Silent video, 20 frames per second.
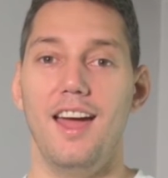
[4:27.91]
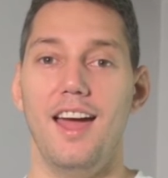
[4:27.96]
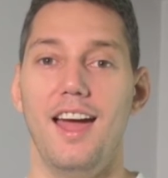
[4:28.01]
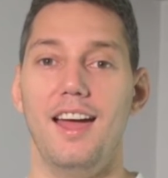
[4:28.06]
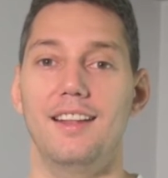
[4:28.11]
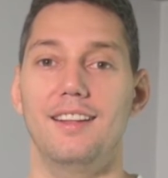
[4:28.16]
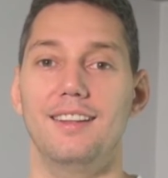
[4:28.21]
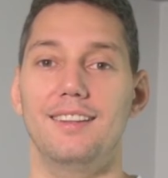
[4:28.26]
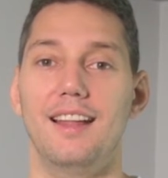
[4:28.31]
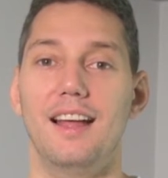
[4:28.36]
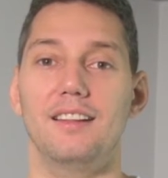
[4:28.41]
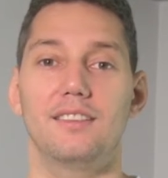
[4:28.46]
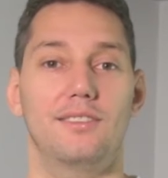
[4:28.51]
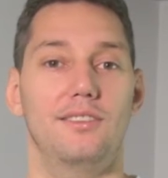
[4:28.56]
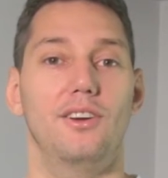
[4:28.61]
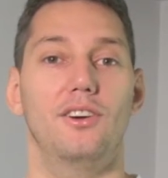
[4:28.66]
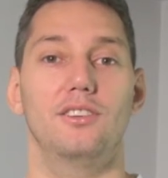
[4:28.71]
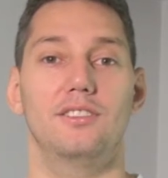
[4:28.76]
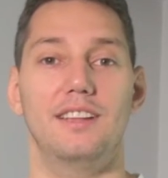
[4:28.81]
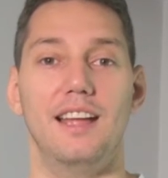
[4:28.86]
and that's
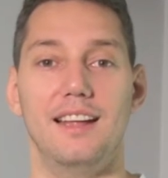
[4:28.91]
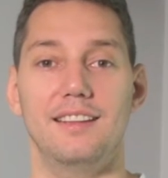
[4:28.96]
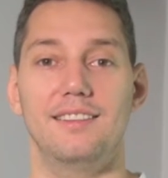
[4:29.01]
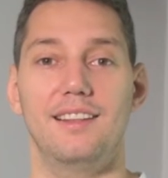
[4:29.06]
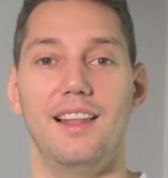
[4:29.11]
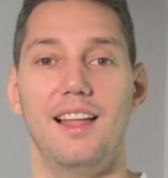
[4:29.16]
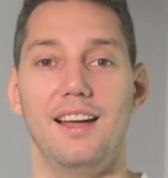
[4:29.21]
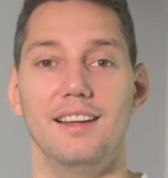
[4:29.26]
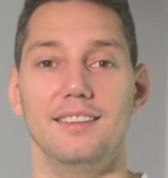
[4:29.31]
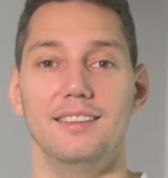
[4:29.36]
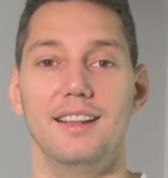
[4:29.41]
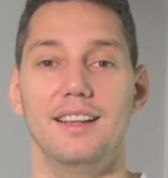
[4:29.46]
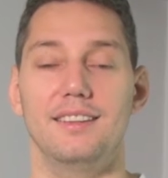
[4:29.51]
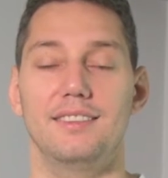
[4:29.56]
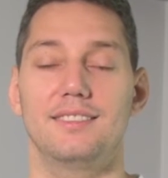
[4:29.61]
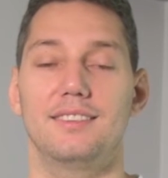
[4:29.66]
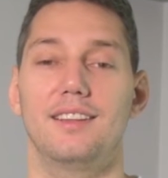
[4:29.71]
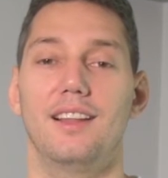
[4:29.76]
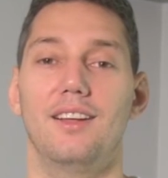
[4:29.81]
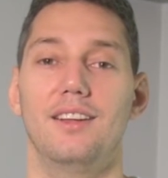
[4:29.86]
your deadline,
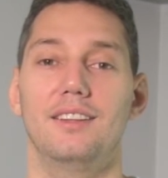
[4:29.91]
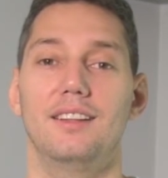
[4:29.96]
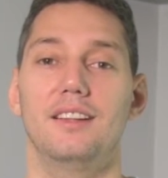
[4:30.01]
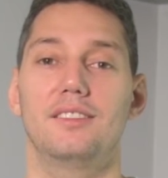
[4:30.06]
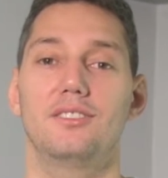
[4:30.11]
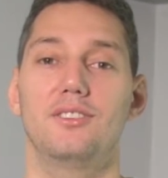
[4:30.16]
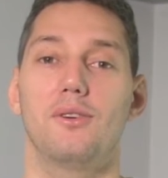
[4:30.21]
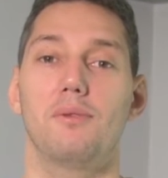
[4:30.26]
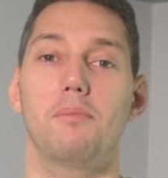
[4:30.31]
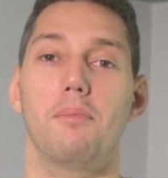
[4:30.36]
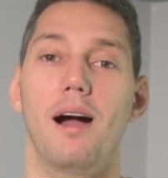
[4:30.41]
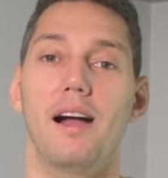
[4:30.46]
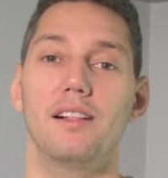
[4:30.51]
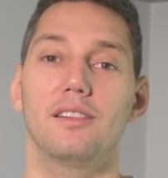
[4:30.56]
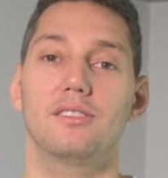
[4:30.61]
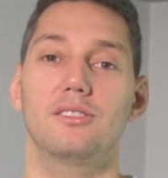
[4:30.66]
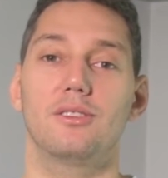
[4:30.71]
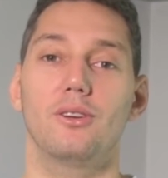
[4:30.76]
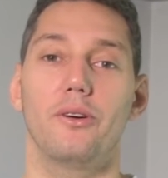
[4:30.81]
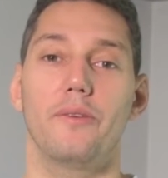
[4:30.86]
that's your
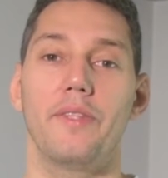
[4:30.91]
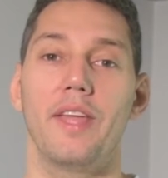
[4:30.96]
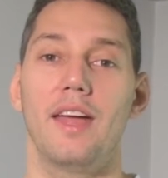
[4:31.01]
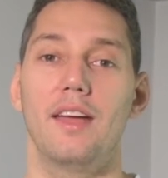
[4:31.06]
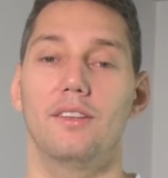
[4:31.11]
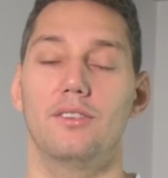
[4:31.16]
milestone.